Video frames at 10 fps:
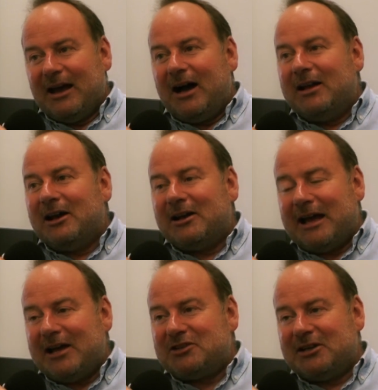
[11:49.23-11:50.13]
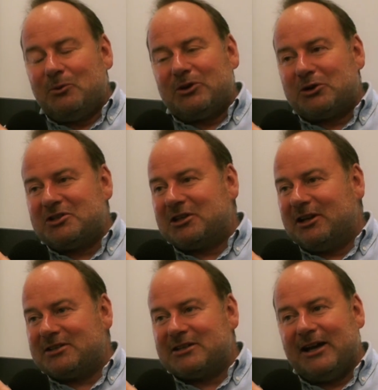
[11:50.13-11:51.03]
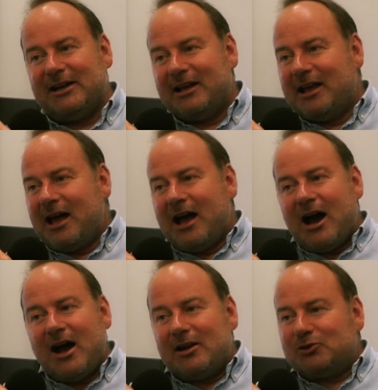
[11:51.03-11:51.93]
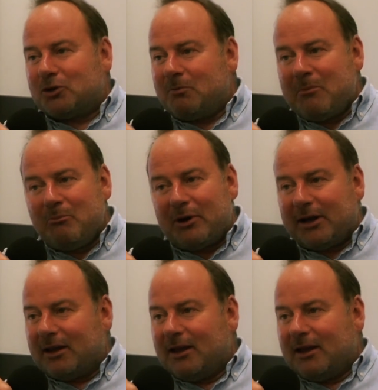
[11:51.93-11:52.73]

and I had dinner with Christian last night, and I was remembering